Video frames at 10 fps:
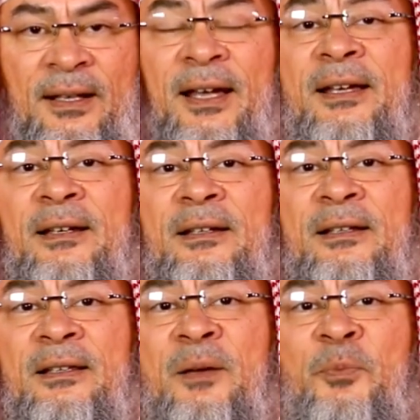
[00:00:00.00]
Like
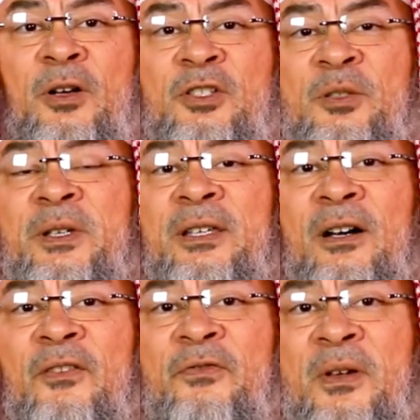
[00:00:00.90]
in the
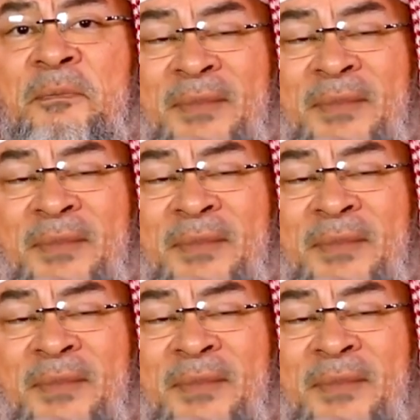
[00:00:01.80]
proximity of